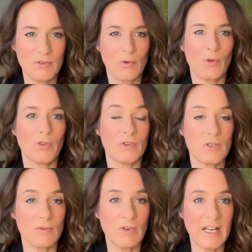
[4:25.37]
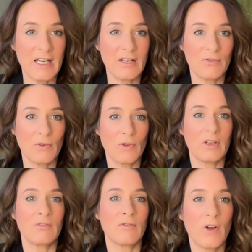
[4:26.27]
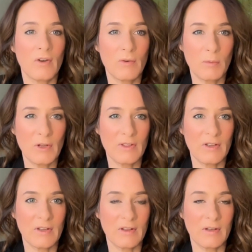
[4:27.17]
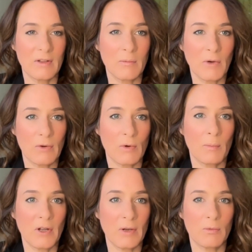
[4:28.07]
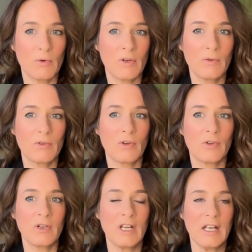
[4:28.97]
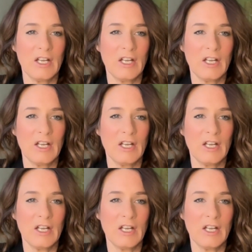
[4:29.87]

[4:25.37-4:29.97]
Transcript: you've got the terrain, you've got the environment that the microbiome grows on,